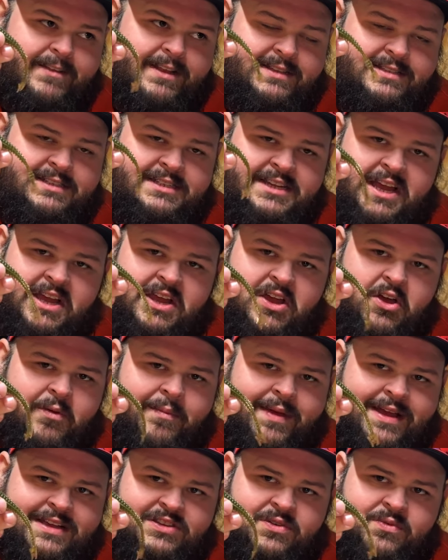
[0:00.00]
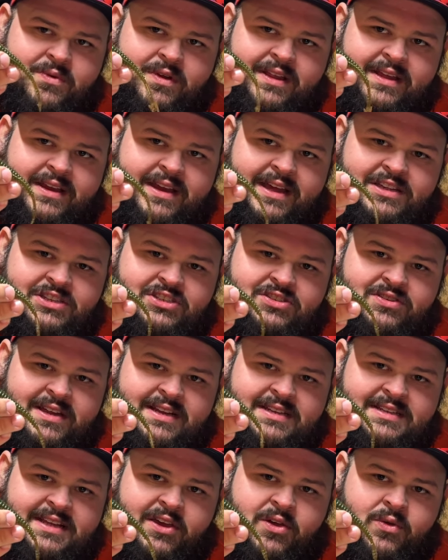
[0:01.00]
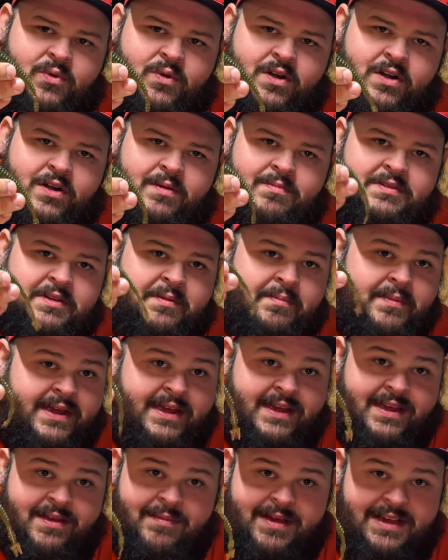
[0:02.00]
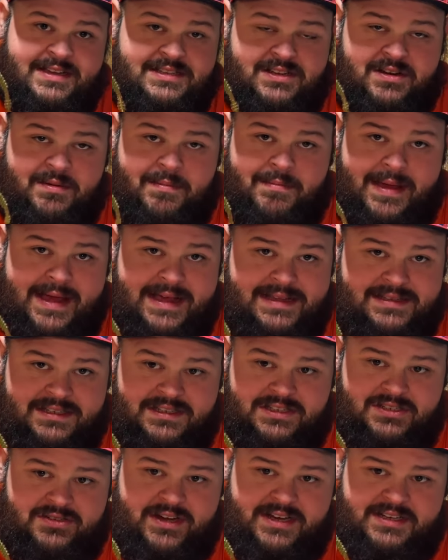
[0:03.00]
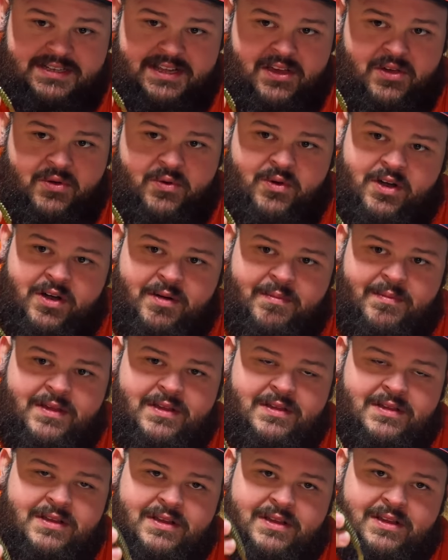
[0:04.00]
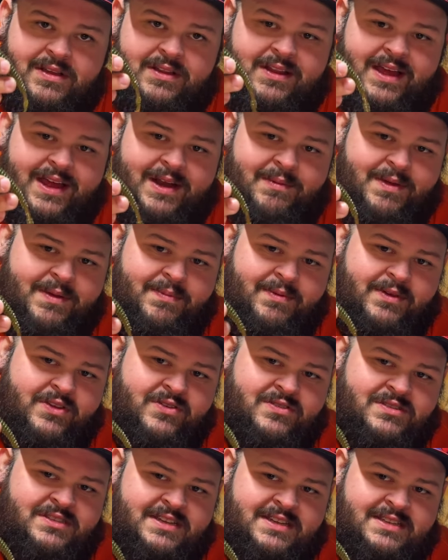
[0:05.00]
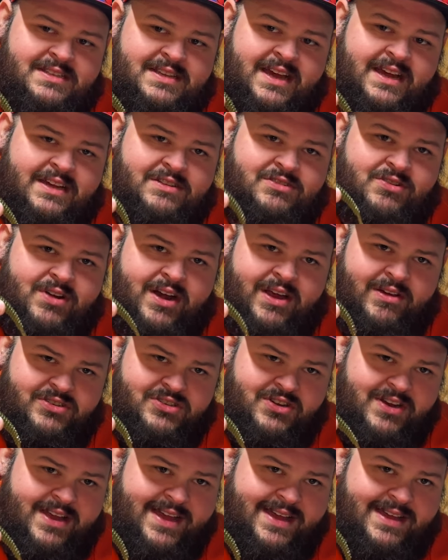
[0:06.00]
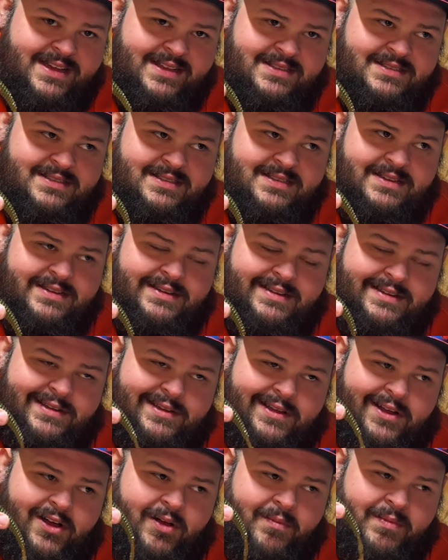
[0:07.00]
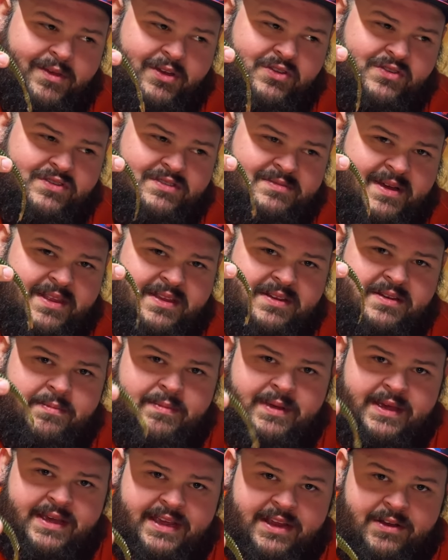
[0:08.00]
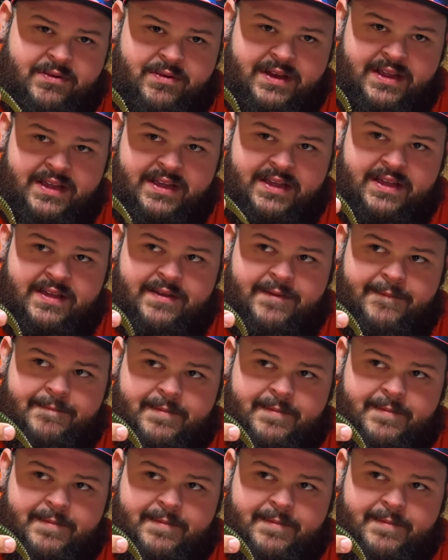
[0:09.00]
Jenko makes a really nice straight tail worm. Damiki makes an amazing straight tail worm. A lot of people use these on scrounger heads. They'll use them on the Damiki rig.